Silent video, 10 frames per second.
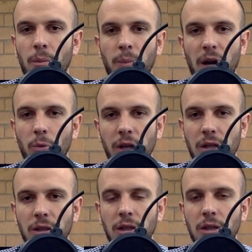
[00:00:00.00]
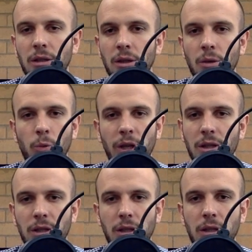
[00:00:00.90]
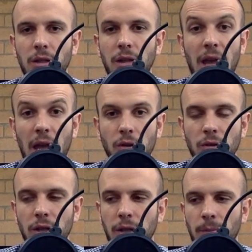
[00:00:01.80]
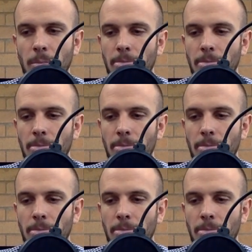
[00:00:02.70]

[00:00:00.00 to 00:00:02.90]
bi-weekly, weekly, annually,